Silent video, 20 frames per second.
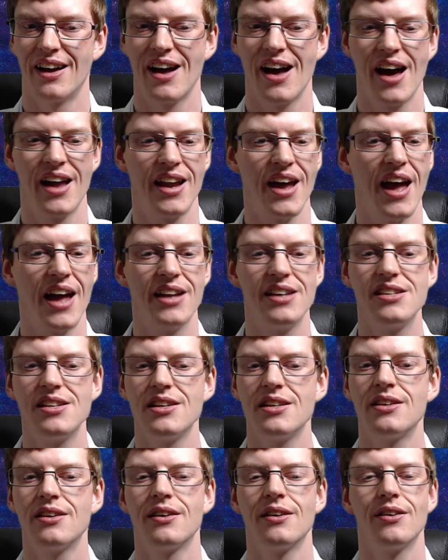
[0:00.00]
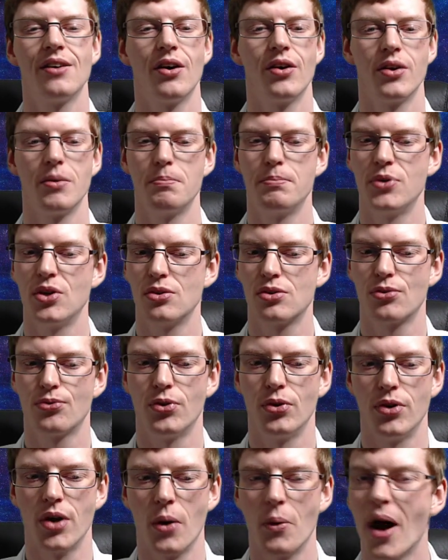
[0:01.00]
and it ended on a
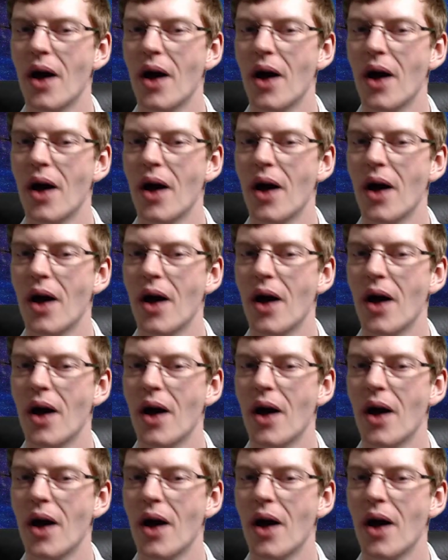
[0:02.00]
beautiful note.